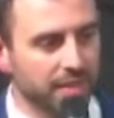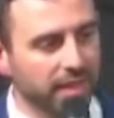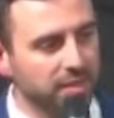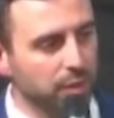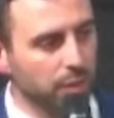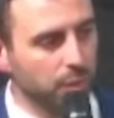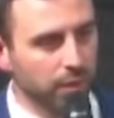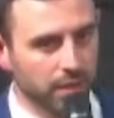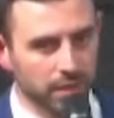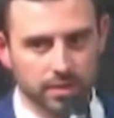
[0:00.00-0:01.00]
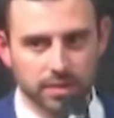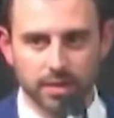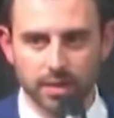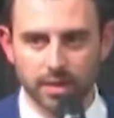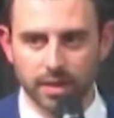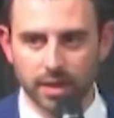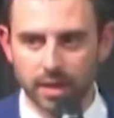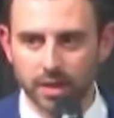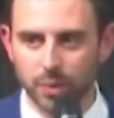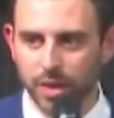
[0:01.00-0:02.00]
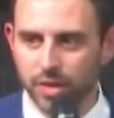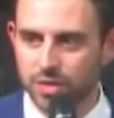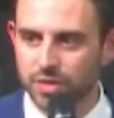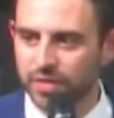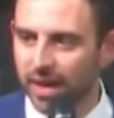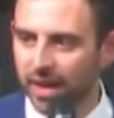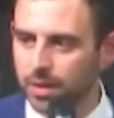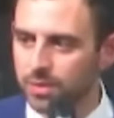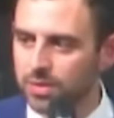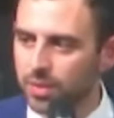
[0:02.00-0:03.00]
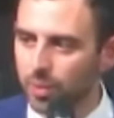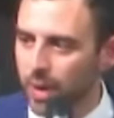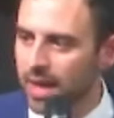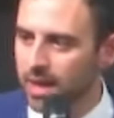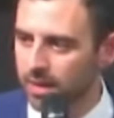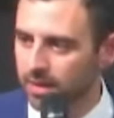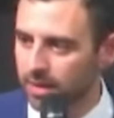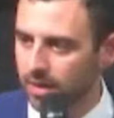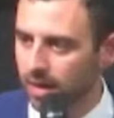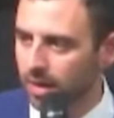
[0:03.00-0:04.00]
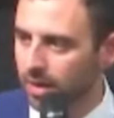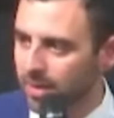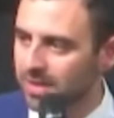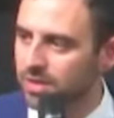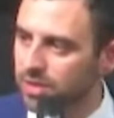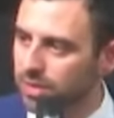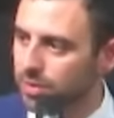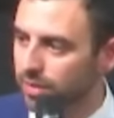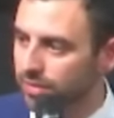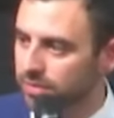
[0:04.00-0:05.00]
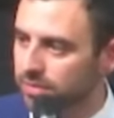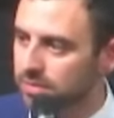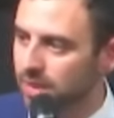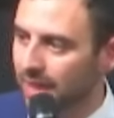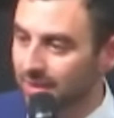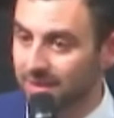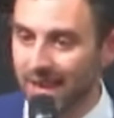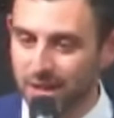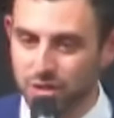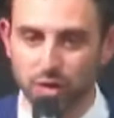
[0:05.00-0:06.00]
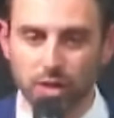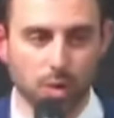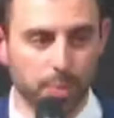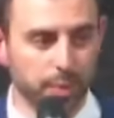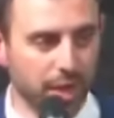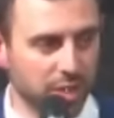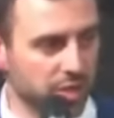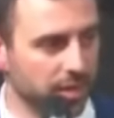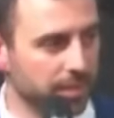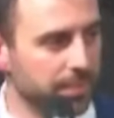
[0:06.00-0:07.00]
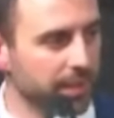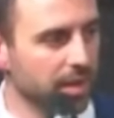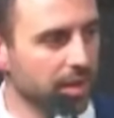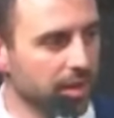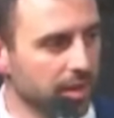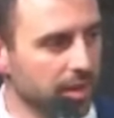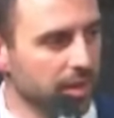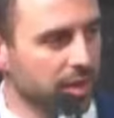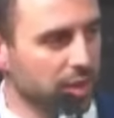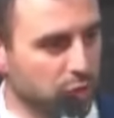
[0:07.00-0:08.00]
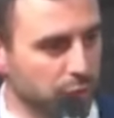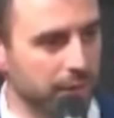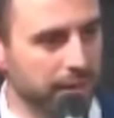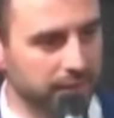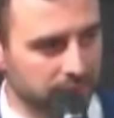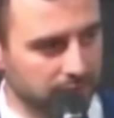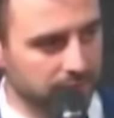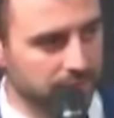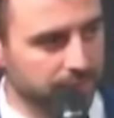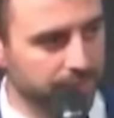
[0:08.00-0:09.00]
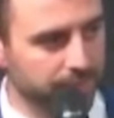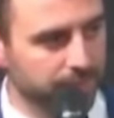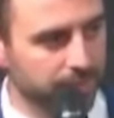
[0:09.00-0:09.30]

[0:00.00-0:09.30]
And that is not a world in which the values that we are committed to of international cooperation can truly exist.